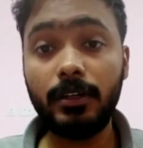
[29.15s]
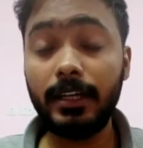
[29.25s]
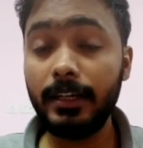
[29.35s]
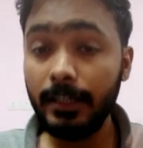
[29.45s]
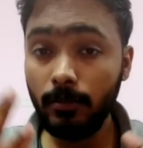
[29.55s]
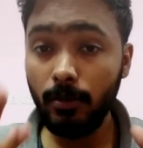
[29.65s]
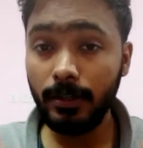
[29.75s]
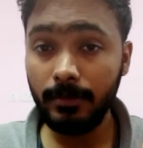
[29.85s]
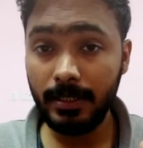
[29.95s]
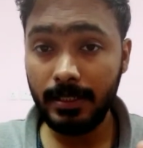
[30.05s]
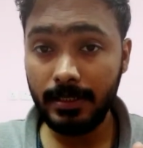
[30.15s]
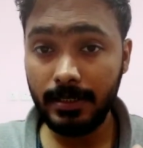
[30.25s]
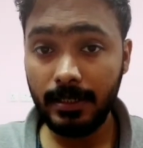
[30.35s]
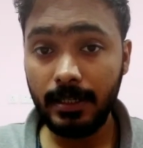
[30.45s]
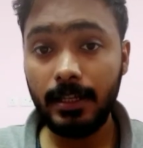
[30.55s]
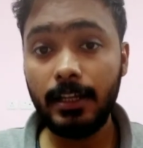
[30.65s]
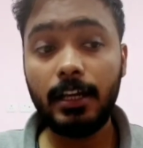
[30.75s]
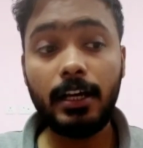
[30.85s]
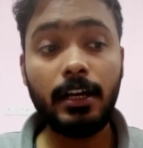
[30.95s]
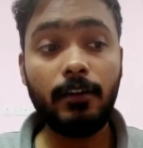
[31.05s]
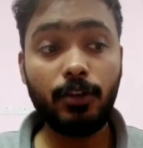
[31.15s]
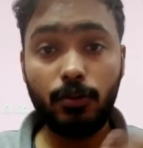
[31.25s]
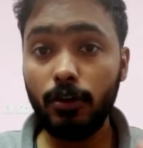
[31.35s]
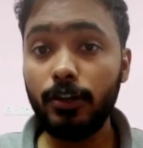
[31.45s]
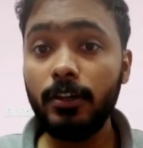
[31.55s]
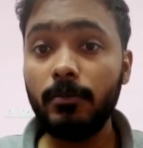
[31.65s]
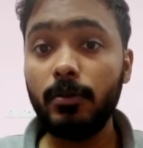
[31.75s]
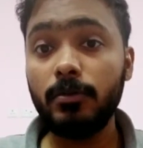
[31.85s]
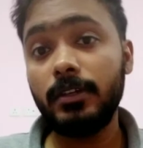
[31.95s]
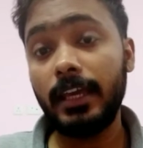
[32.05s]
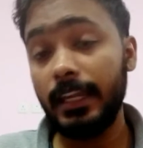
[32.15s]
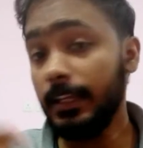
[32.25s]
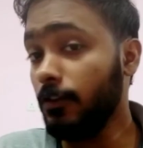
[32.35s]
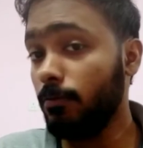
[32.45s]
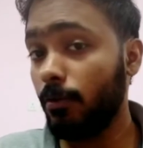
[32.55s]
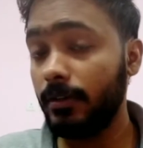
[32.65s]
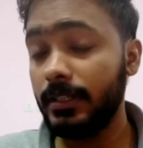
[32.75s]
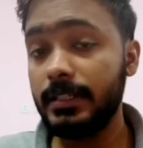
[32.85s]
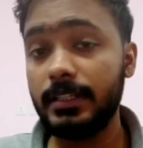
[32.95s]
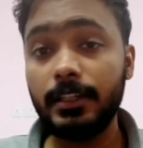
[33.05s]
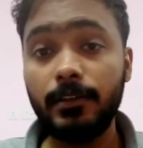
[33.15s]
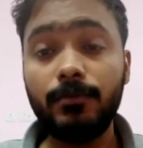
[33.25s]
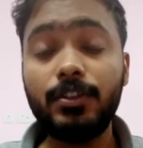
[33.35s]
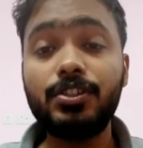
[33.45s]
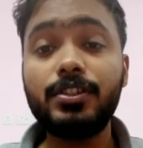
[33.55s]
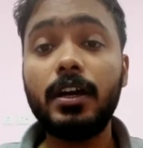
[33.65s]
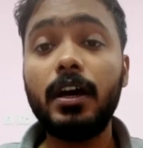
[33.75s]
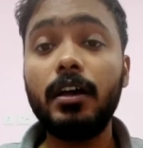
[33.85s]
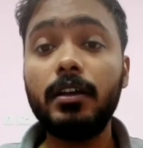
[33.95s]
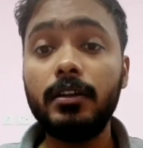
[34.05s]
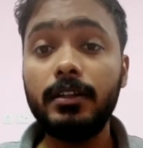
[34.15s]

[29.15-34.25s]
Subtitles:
Identical body means we're talking about any two bodies which are